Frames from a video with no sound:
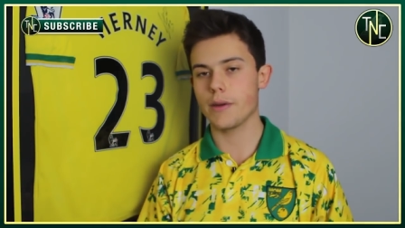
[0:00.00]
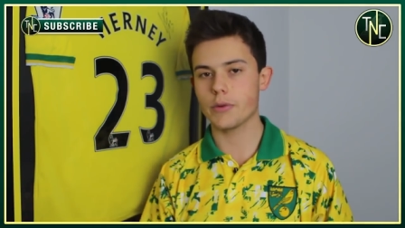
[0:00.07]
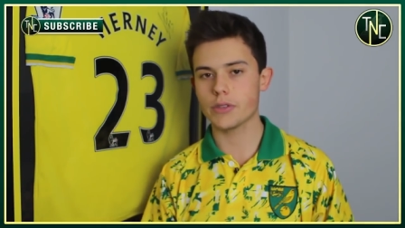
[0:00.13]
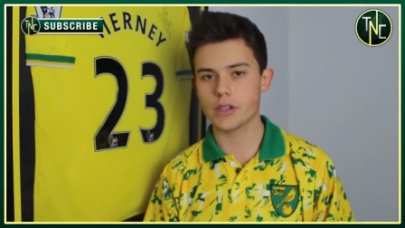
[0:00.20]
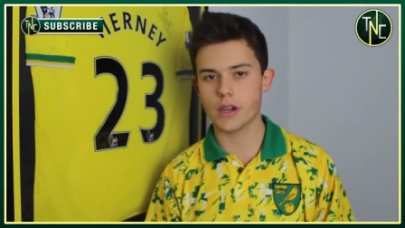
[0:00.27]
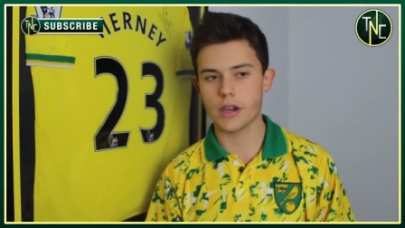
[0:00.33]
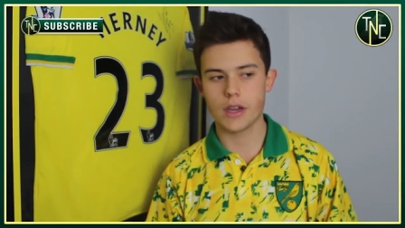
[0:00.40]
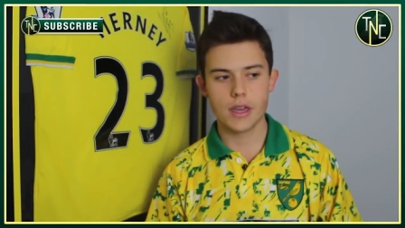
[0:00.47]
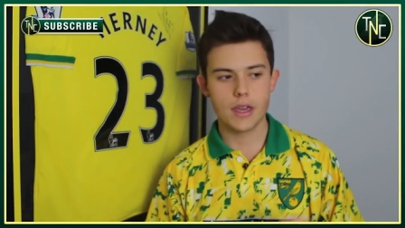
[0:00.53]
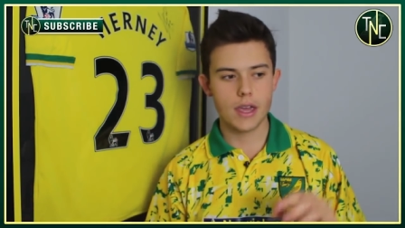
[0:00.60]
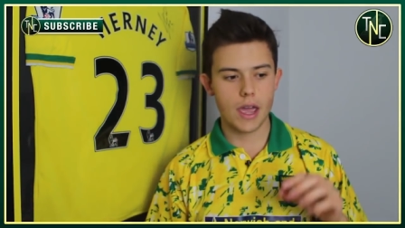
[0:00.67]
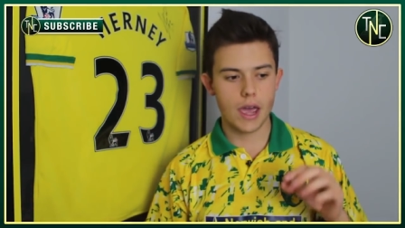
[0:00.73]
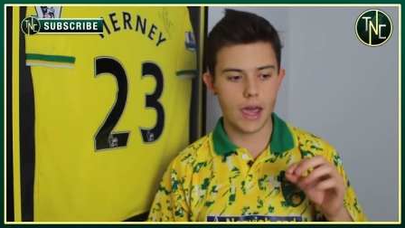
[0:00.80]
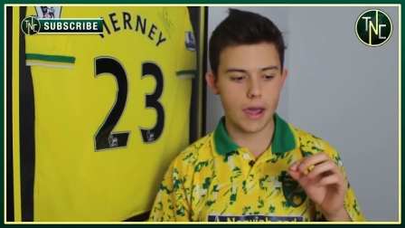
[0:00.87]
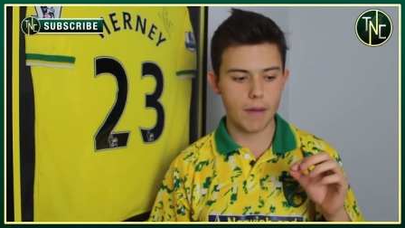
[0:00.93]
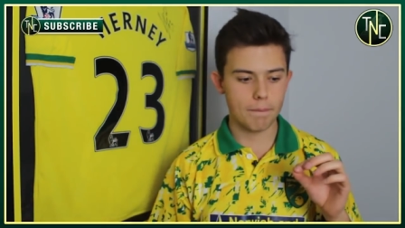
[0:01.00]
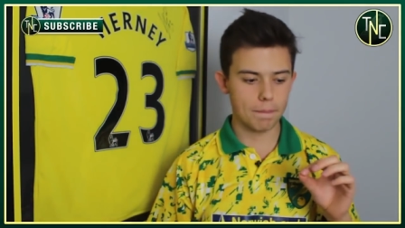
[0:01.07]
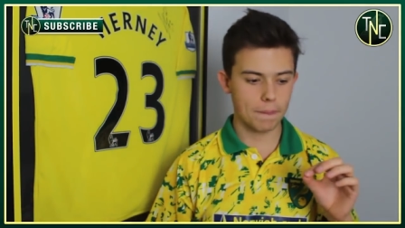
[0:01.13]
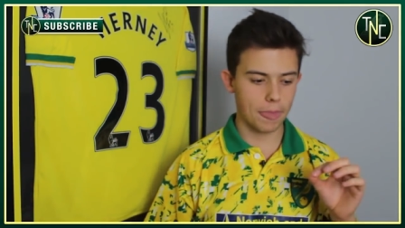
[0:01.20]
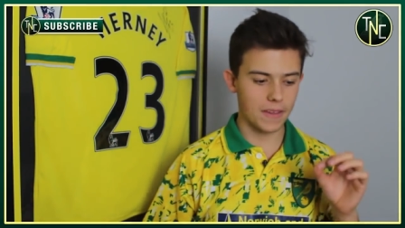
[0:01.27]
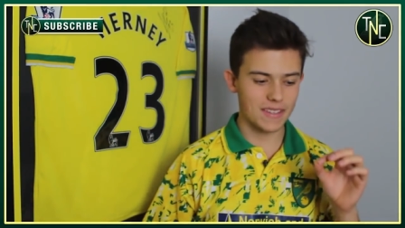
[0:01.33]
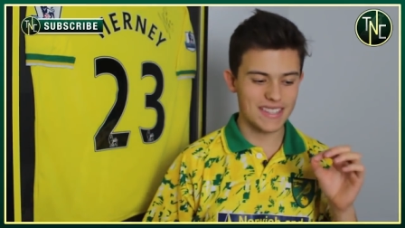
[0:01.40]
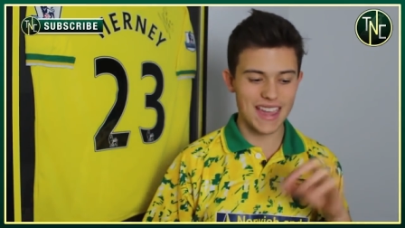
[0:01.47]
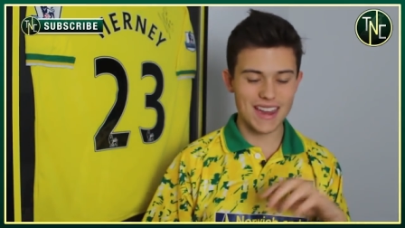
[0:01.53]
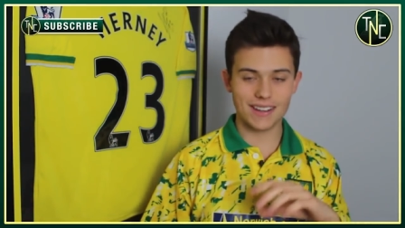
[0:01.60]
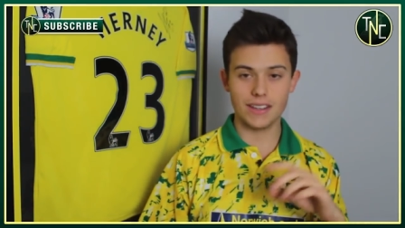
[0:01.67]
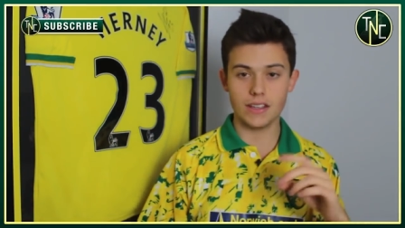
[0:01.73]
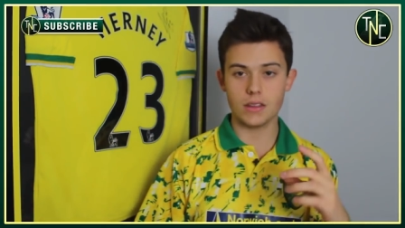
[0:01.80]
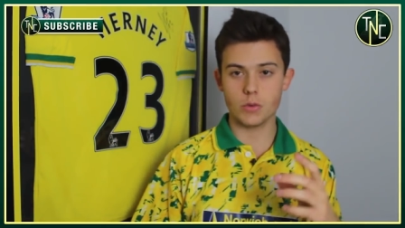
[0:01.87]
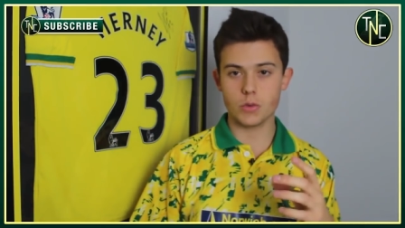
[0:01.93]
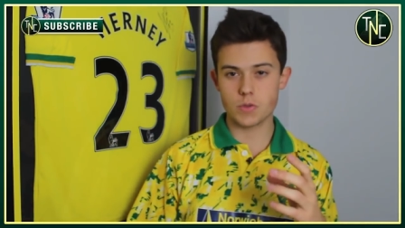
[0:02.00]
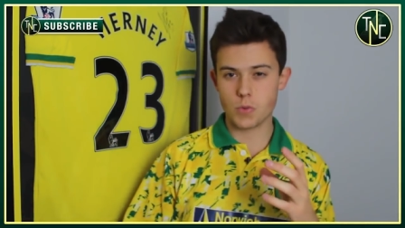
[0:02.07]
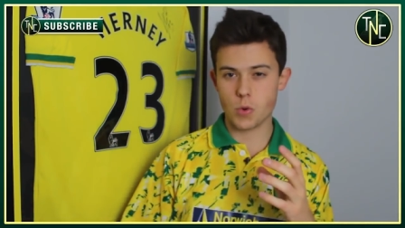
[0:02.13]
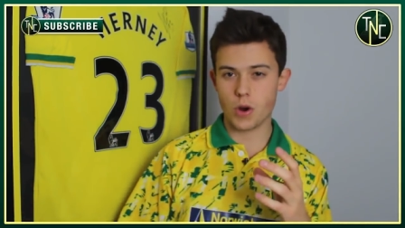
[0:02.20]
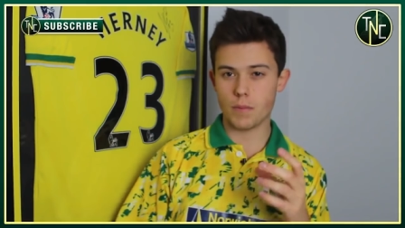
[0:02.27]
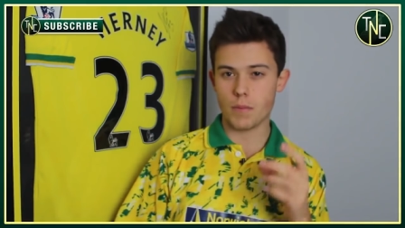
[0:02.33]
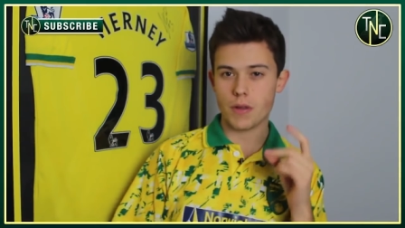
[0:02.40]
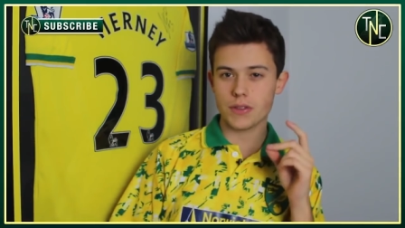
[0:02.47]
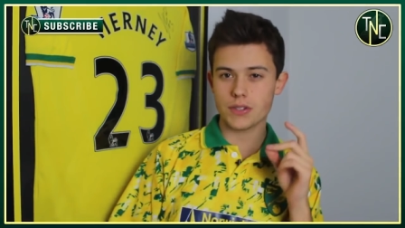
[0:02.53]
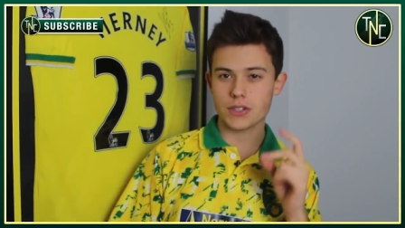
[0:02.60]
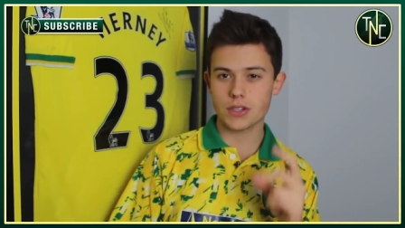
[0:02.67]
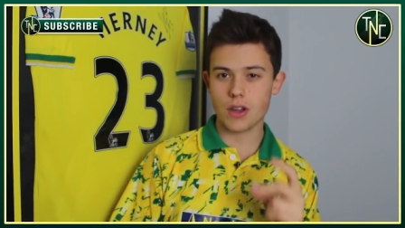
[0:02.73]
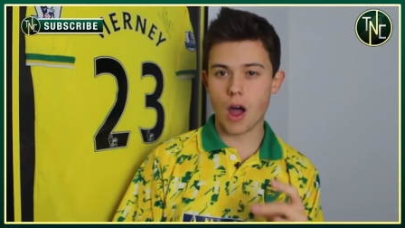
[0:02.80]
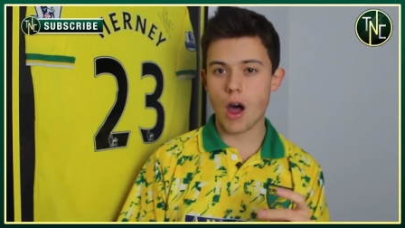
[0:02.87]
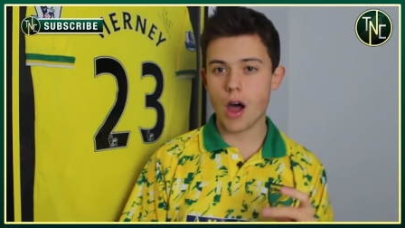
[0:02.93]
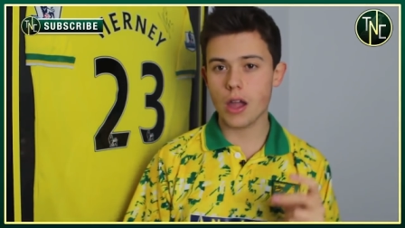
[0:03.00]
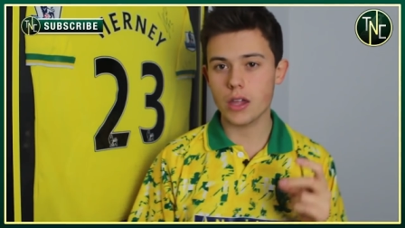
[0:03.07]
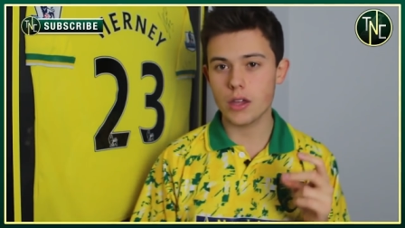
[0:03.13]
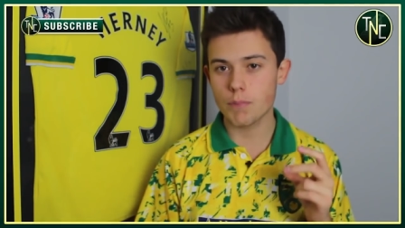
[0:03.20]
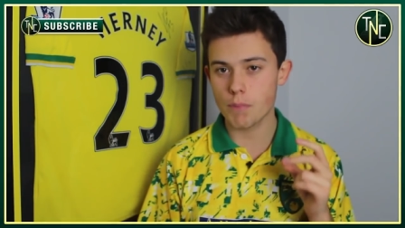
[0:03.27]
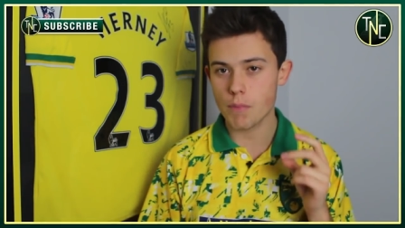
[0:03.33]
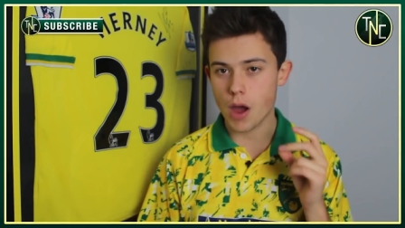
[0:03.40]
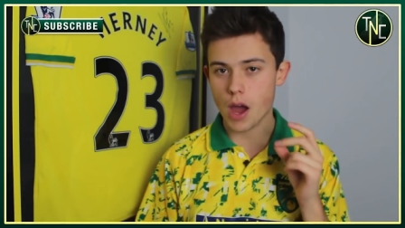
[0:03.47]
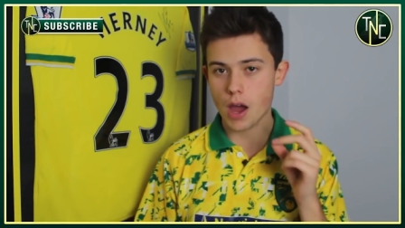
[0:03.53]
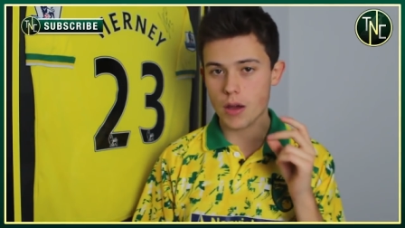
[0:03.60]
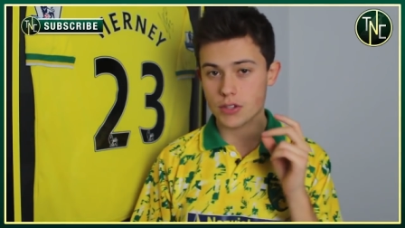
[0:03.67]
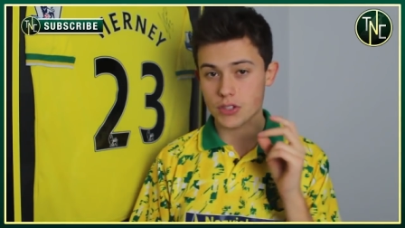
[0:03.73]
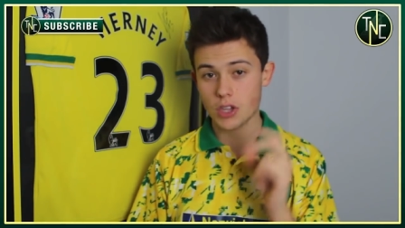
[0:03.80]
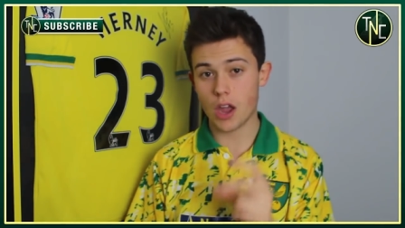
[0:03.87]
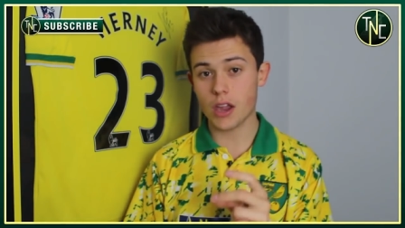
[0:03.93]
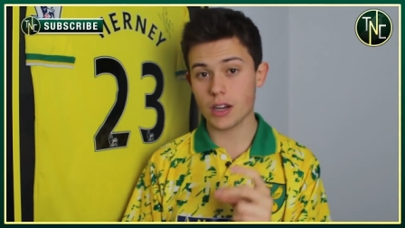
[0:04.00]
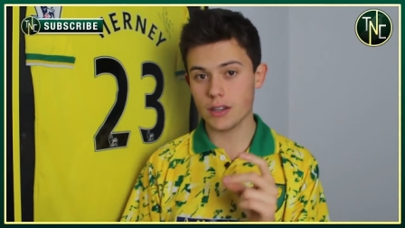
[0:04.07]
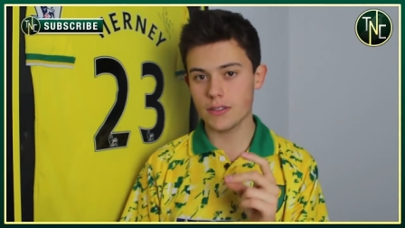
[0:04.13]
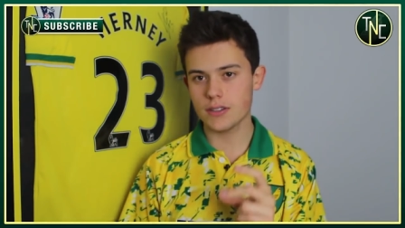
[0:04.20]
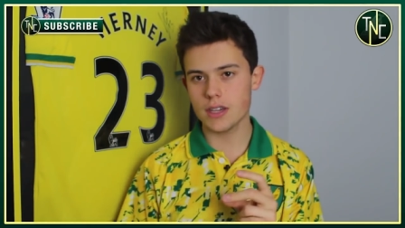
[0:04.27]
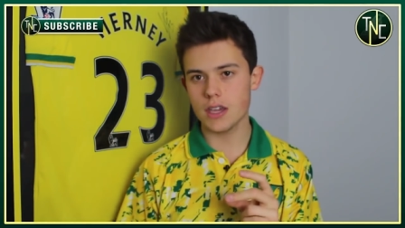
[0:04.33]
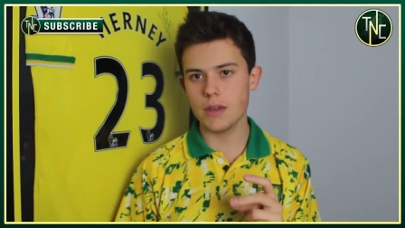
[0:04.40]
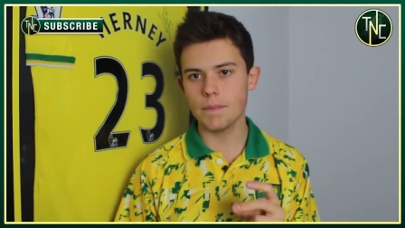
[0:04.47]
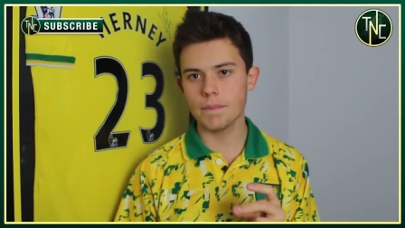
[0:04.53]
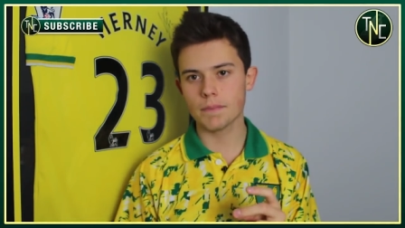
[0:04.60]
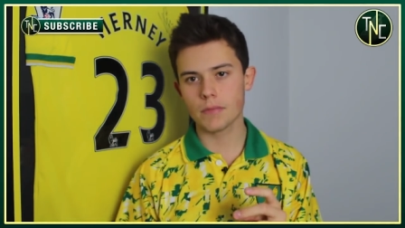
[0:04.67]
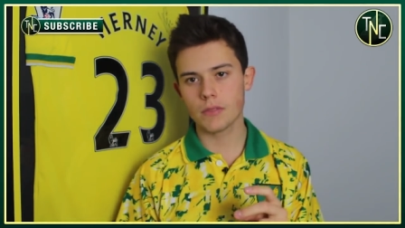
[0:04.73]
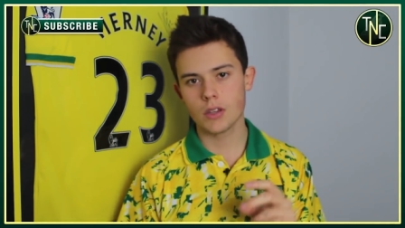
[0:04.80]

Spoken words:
It was a technique that was brought in by the Sky cycling team.